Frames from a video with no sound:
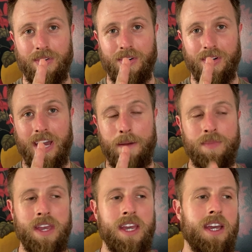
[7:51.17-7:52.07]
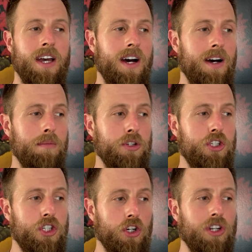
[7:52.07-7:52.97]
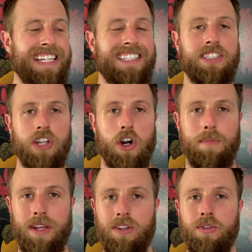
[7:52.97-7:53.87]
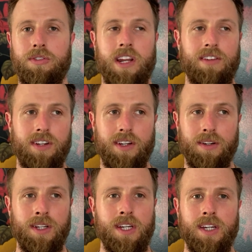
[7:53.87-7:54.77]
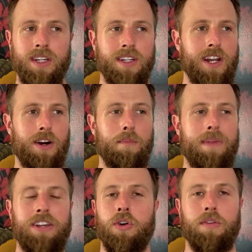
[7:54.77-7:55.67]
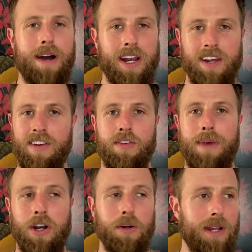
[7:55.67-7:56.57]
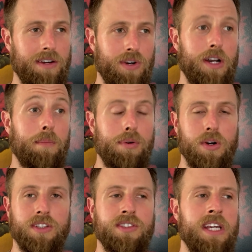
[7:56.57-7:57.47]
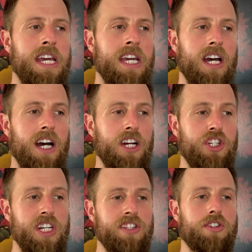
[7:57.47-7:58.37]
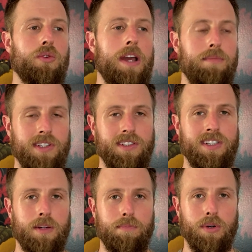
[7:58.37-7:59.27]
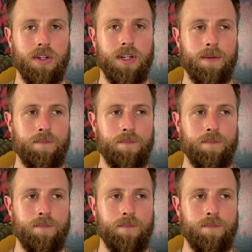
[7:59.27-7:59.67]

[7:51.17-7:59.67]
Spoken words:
okay? Shirley Sarman, who's kind of a, mentor of mine, I've never met her, but I've read her books. She describes this in her book,